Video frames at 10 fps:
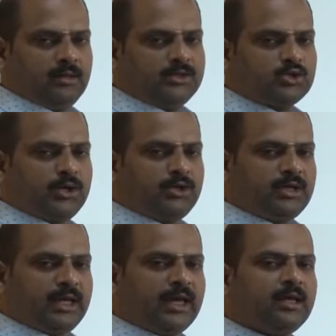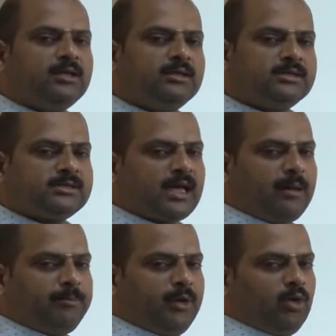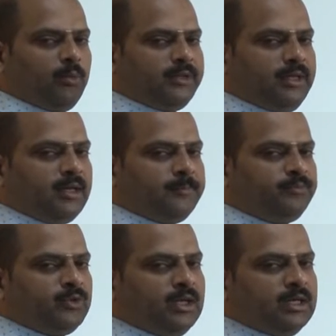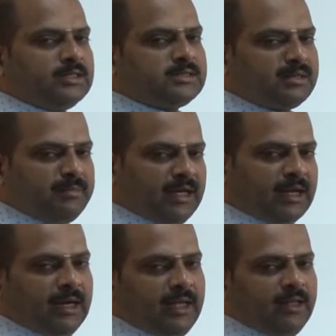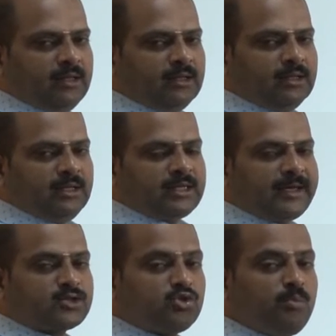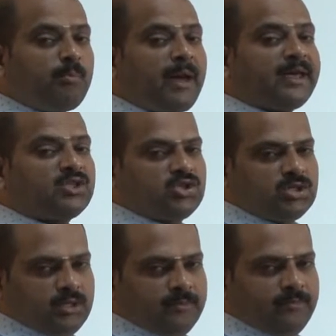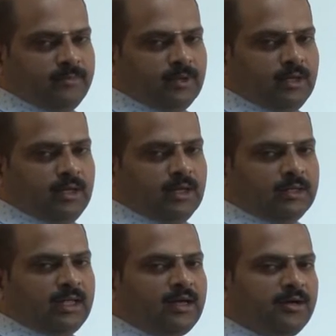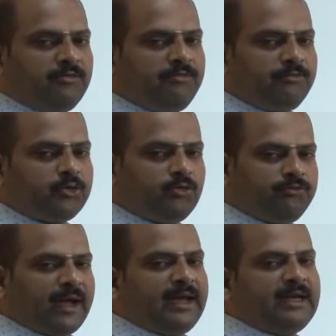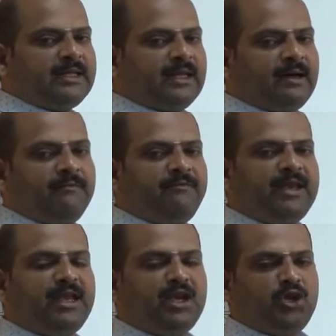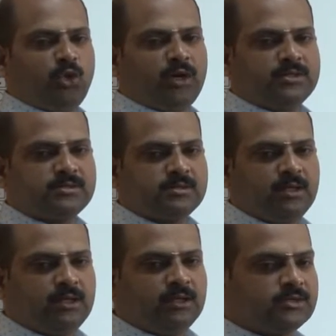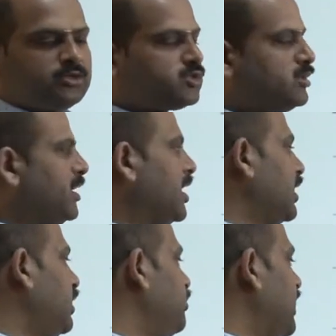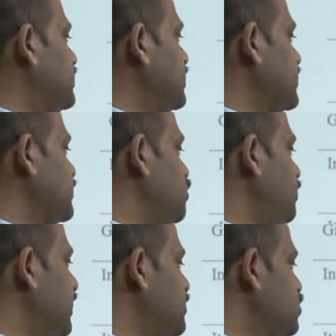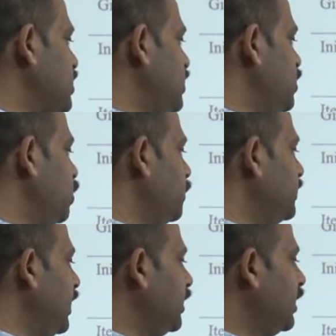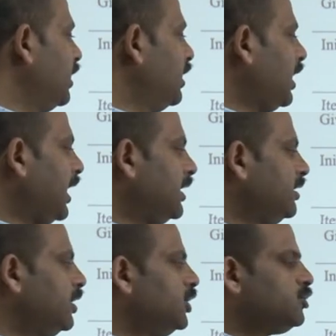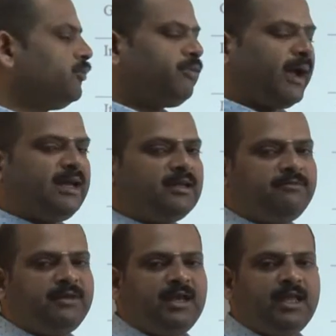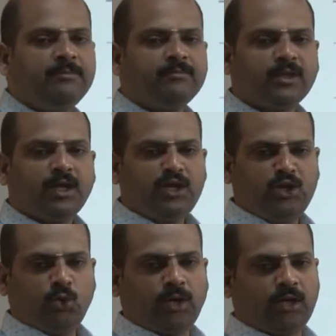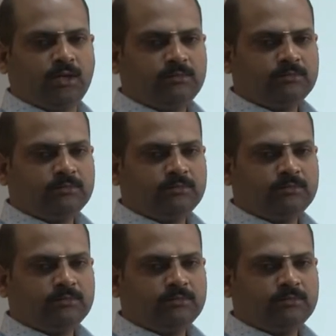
it is going to take a sample over there. Similarly, it has to match the to find the winning neurons. So, similarity matchings has to be get studied over there and to find the winning neuron